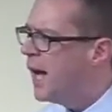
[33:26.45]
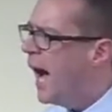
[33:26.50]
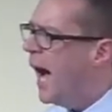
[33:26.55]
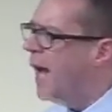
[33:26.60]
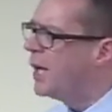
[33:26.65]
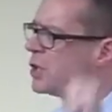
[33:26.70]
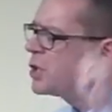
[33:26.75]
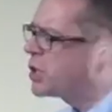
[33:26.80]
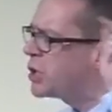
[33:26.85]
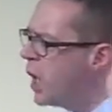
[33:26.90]

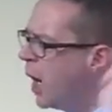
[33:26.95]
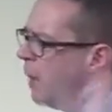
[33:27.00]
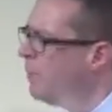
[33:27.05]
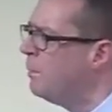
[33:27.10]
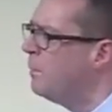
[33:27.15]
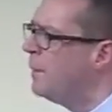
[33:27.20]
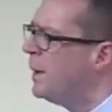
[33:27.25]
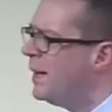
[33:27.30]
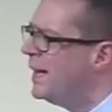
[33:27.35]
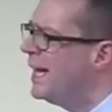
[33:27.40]
and
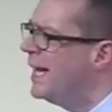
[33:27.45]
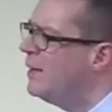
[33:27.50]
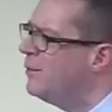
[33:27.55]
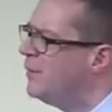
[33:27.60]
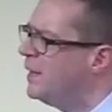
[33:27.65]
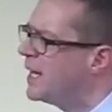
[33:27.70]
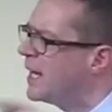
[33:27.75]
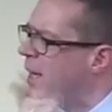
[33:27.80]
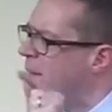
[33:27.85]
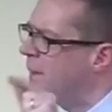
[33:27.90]
some believe
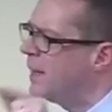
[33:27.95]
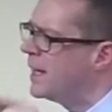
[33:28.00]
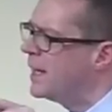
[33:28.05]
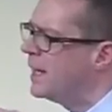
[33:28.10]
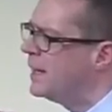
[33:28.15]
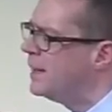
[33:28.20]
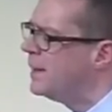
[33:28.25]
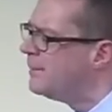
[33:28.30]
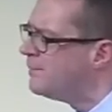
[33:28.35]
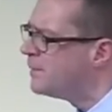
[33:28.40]
he
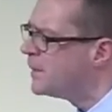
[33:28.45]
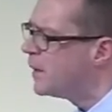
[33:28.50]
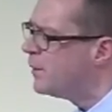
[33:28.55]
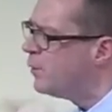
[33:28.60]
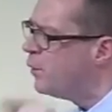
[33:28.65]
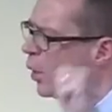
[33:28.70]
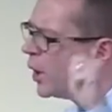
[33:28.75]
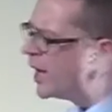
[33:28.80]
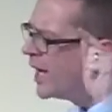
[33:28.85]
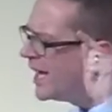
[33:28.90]
committed
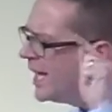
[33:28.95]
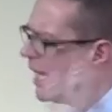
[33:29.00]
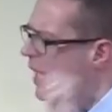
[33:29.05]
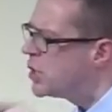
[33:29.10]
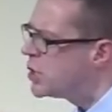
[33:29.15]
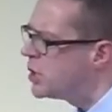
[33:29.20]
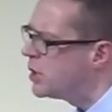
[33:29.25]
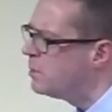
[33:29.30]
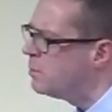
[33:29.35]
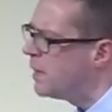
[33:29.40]

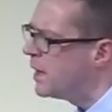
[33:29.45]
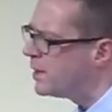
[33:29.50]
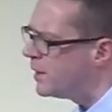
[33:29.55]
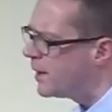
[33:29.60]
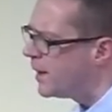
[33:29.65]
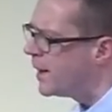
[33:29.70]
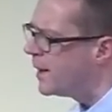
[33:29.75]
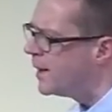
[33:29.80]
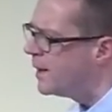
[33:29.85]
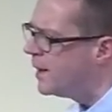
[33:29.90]
fornication with
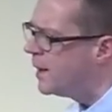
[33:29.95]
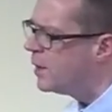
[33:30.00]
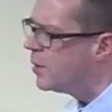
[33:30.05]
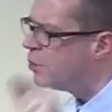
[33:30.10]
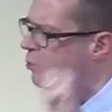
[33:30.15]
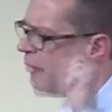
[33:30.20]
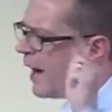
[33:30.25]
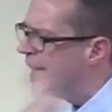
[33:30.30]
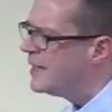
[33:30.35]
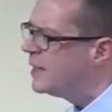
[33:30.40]
her
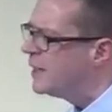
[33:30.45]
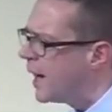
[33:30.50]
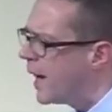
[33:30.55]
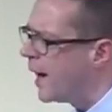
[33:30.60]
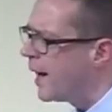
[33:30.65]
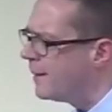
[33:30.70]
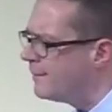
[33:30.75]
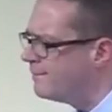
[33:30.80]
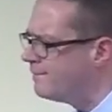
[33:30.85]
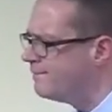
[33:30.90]
right there.